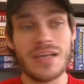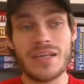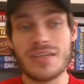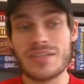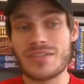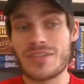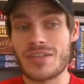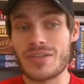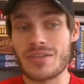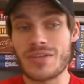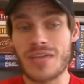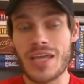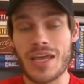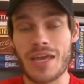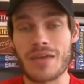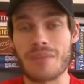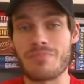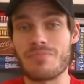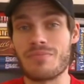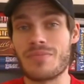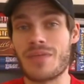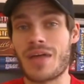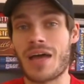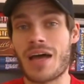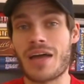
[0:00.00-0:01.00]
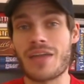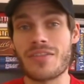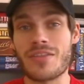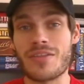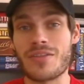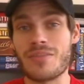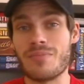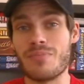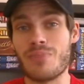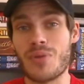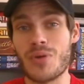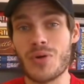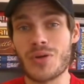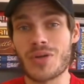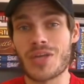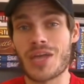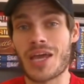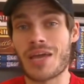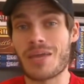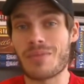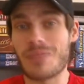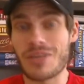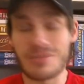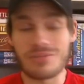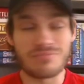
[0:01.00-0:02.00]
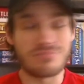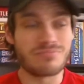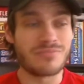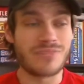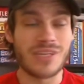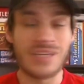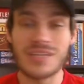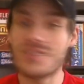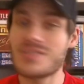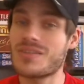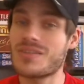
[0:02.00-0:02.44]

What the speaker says: So yeah, other than board gaming, there's